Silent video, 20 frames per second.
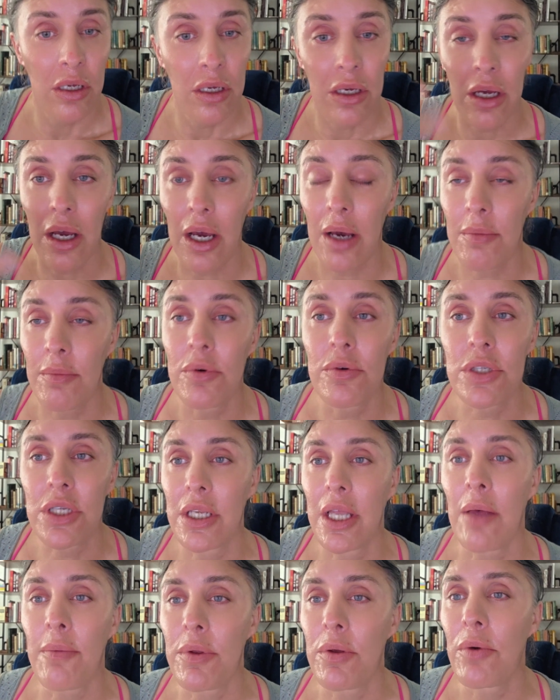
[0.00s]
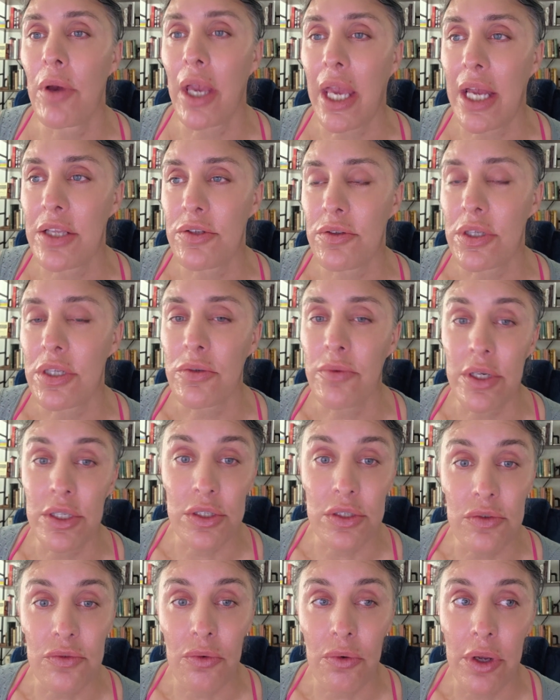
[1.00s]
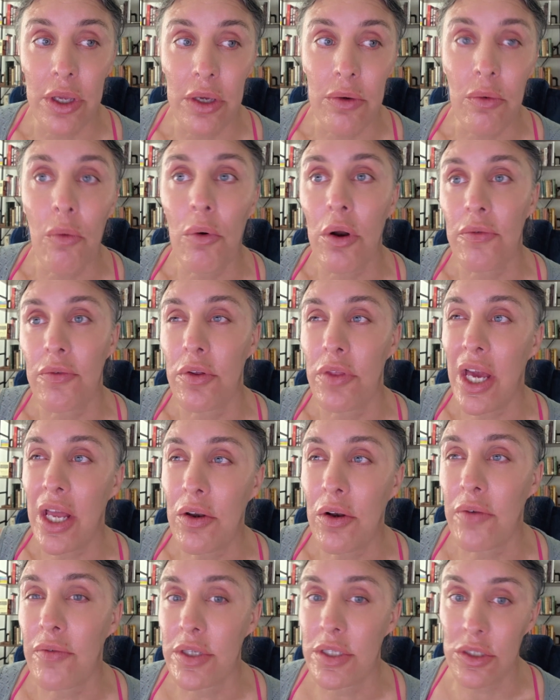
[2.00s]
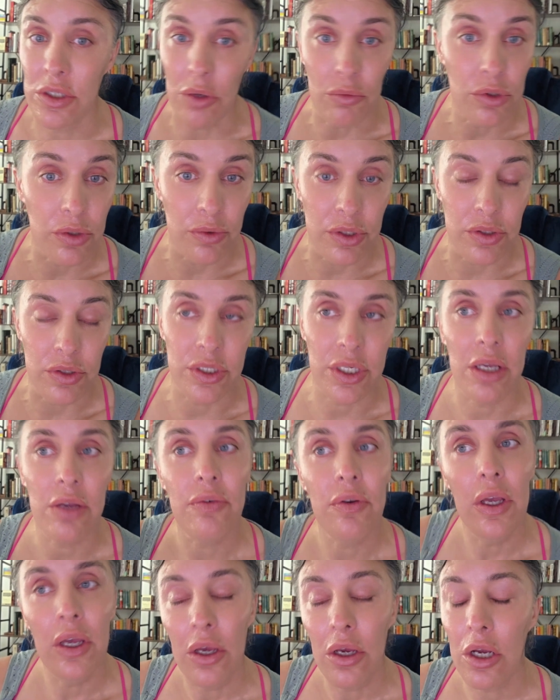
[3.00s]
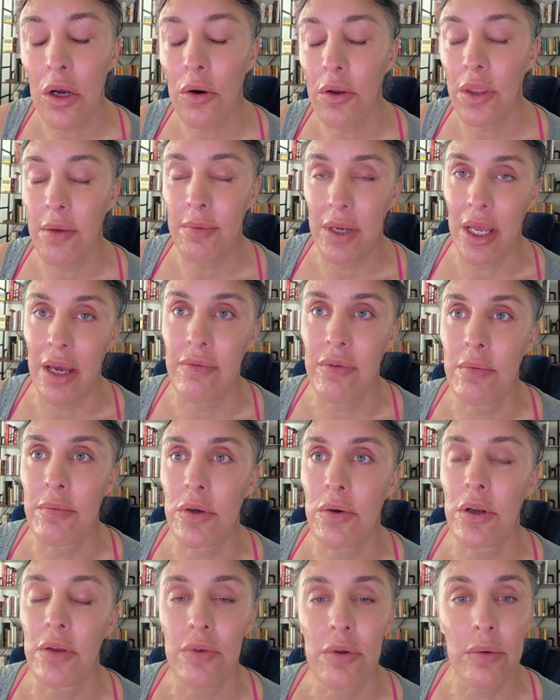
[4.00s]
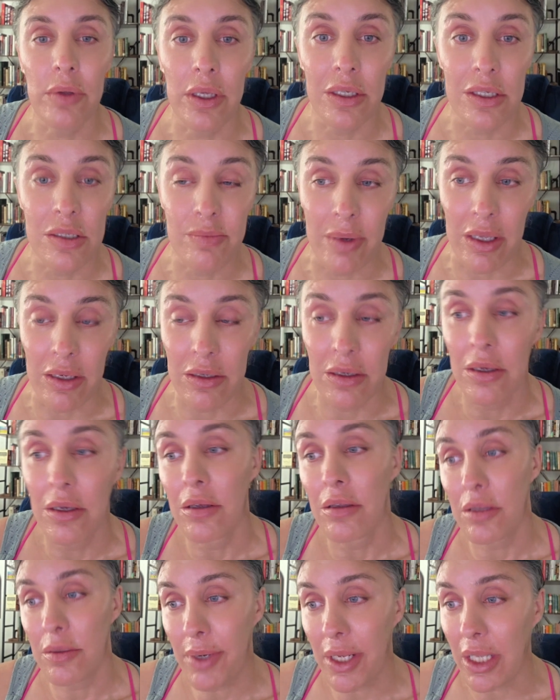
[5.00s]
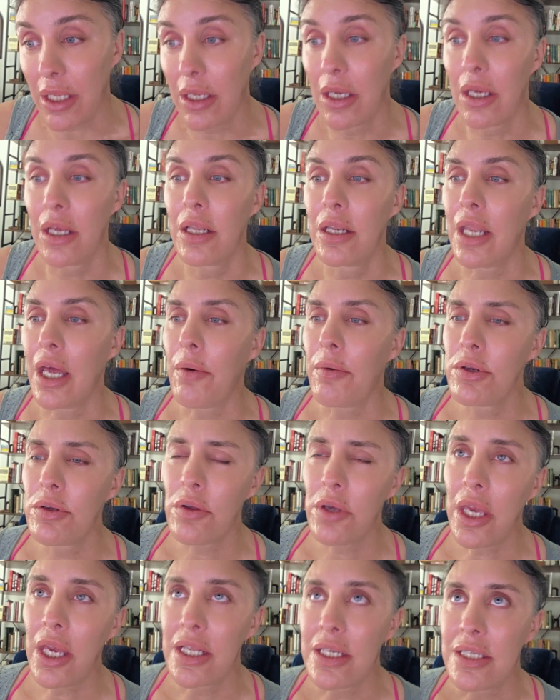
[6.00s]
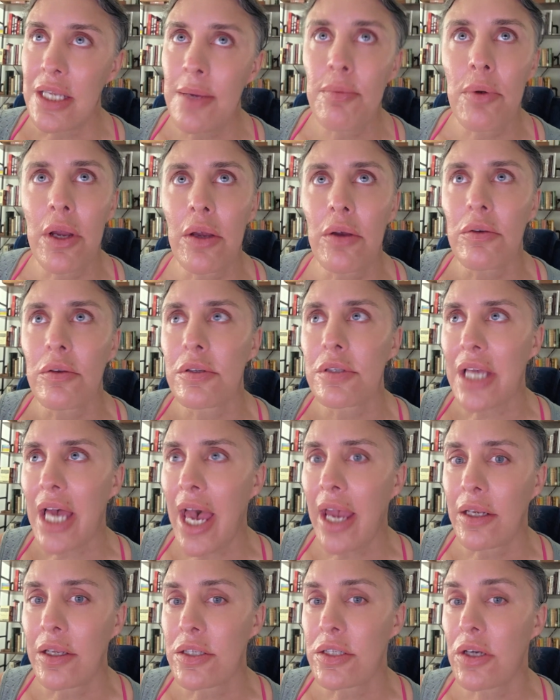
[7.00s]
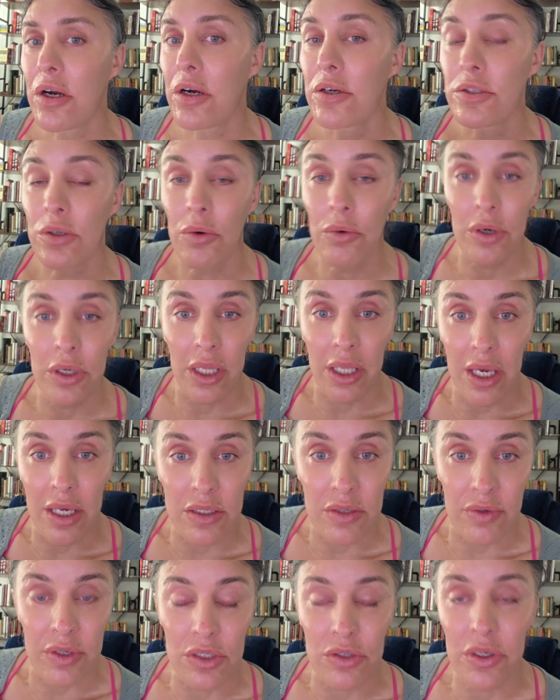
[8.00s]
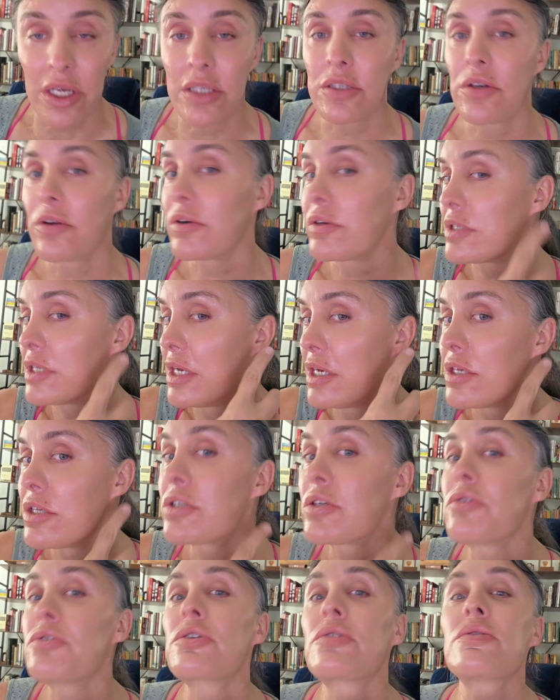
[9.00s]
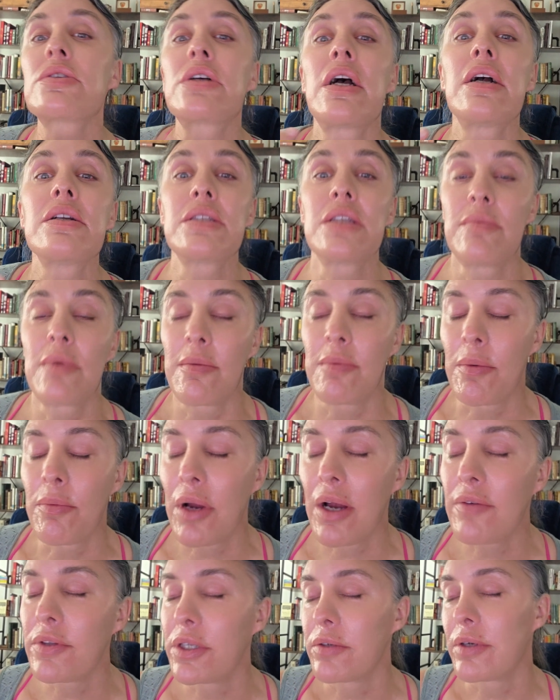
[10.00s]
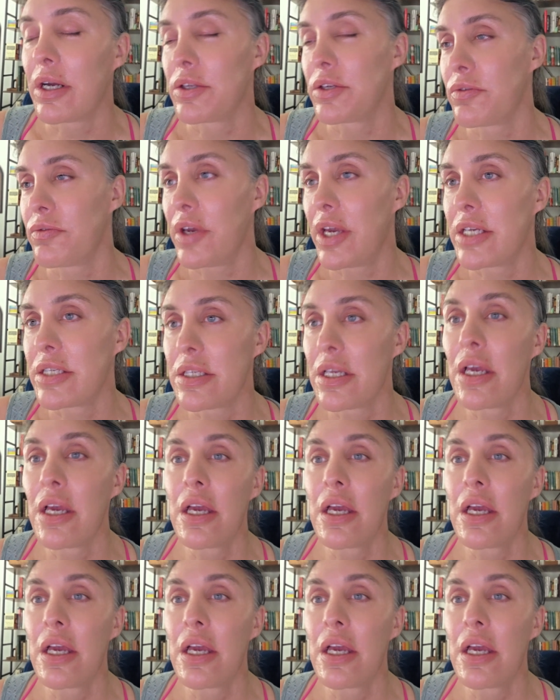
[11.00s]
who can help you answer these questions for you. Or if you're that nervous, don't do it yourself. Go to them and have them do it if you're willing to spend the money. Now, when you're looking at deep wrinkles, acne scars, or in the case of us trans girls, surgical scars that may be prevalent around your face,